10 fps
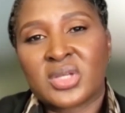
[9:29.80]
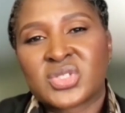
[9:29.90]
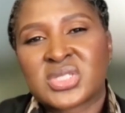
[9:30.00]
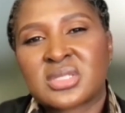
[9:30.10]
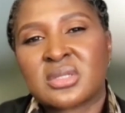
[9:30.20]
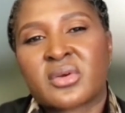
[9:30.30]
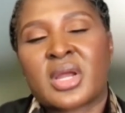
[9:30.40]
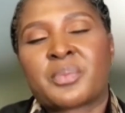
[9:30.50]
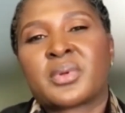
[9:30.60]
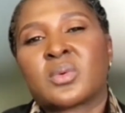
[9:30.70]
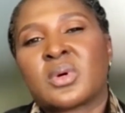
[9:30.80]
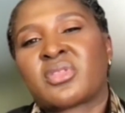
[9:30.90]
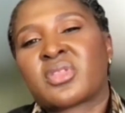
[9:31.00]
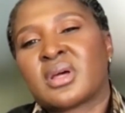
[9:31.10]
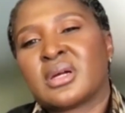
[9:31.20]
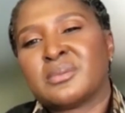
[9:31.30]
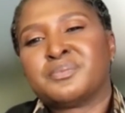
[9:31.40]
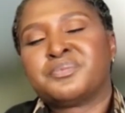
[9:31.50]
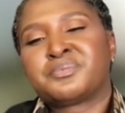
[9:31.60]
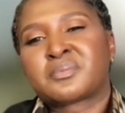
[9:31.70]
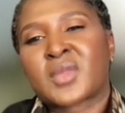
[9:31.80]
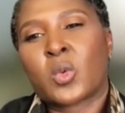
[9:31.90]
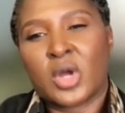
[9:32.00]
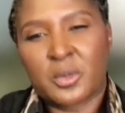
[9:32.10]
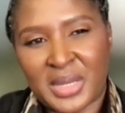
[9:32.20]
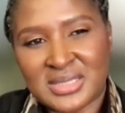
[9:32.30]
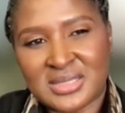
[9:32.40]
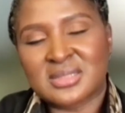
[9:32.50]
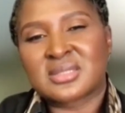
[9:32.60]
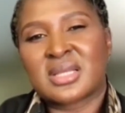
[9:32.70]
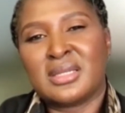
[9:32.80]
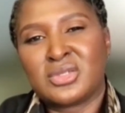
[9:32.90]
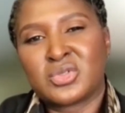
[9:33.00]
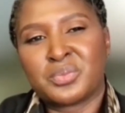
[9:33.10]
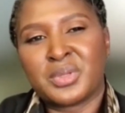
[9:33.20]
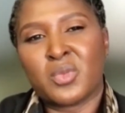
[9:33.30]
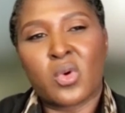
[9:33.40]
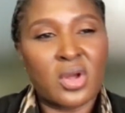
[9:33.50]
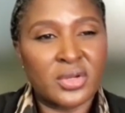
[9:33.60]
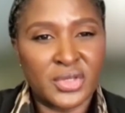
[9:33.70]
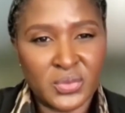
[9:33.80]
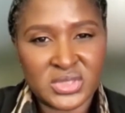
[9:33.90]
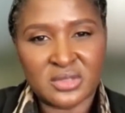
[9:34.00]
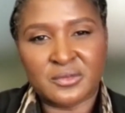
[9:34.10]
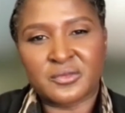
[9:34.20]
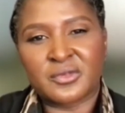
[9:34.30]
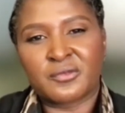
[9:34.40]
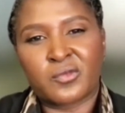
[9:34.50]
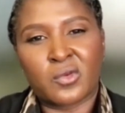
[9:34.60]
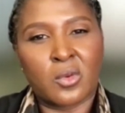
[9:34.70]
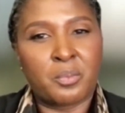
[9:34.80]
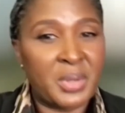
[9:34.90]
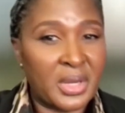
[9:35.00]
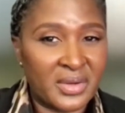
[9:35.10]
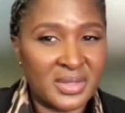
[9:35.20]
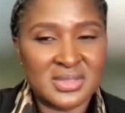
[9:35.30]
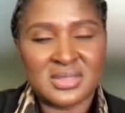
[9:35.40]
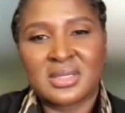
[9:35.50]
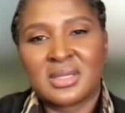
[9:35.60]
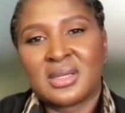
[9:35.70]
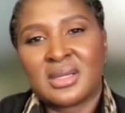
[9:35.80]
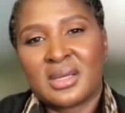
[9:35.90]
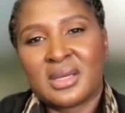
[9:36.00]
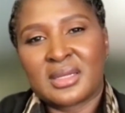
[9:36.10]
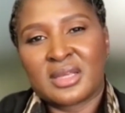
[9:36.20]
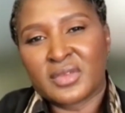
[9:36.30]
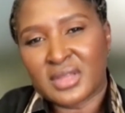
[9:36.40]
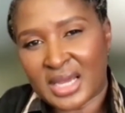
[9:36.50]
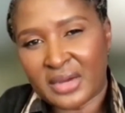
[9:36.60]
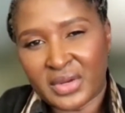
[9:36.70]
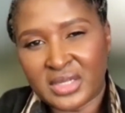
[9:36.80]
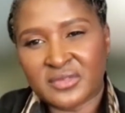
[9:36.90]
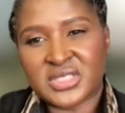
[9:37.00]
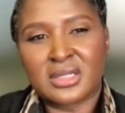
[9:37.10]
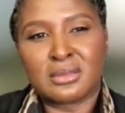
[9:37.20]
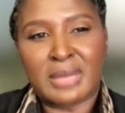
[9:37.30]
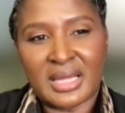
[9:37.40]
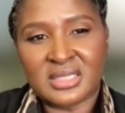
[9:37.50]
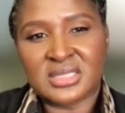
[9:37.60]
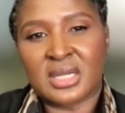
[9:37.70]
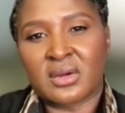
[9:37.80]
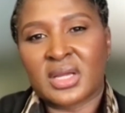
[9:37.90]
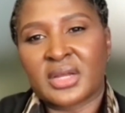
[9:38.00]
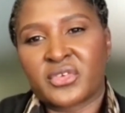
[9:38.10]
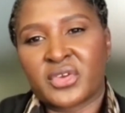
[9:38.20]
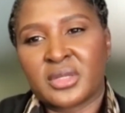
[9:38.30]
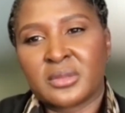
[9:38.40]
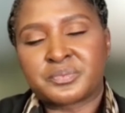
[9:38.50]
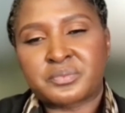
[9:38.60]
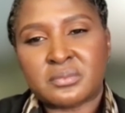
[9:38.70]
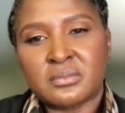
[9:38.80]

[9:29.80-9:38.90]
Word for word: We also still grapple with um, workplaces, they need to be more conducive for parents. And given the high rate of single mothers in our country,